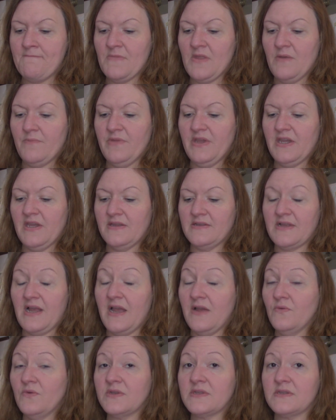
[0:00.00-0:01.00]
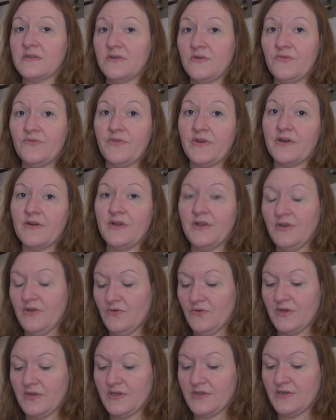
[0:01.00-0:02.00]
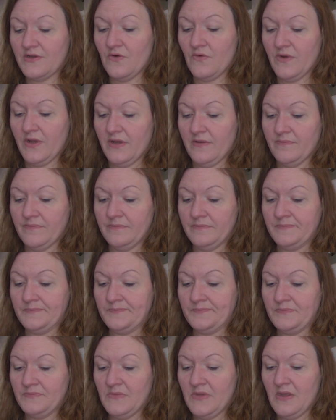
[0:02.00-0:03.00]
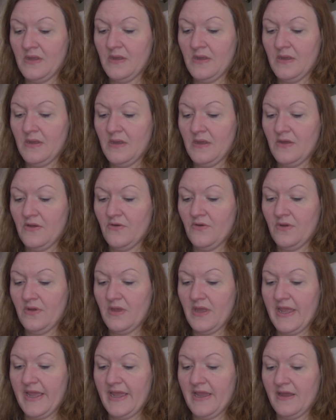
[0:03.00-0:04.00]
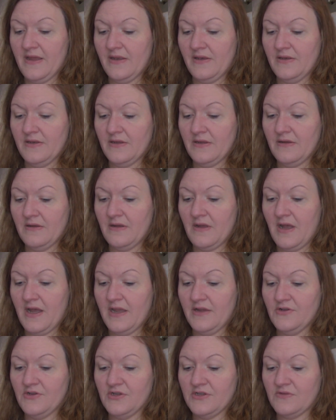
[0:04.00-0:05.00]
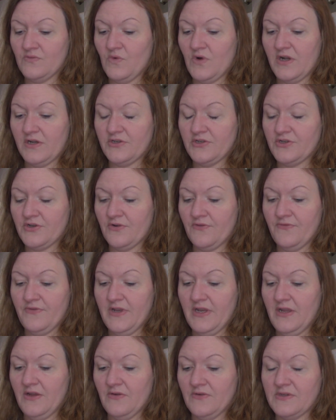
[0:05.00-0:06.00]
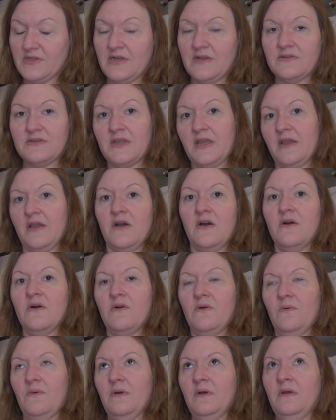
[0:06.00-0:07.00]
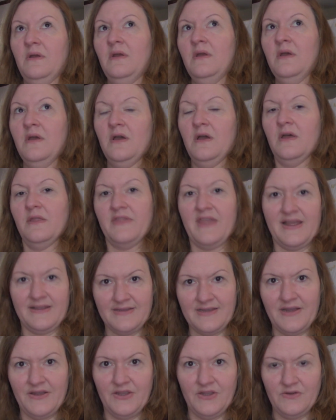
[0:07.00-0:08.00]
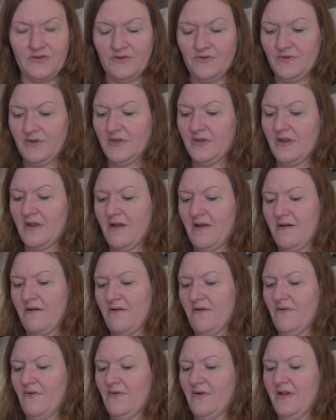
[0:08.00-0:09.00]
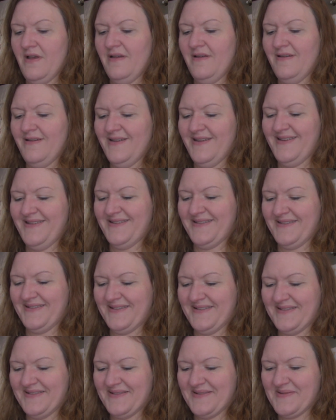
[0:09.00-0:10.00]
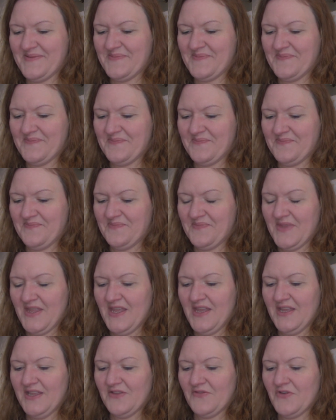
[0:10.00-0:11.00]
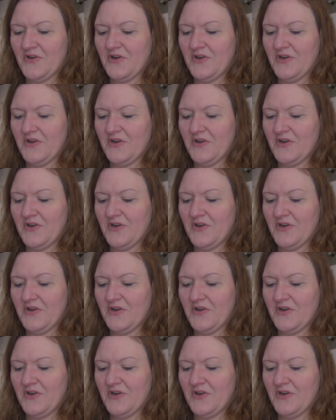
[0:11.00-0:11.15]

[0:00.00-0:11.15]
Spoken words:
Because I was still very new to sewing. And I just watched her videos and I was like, oh, that's how you do it? Oh. It's very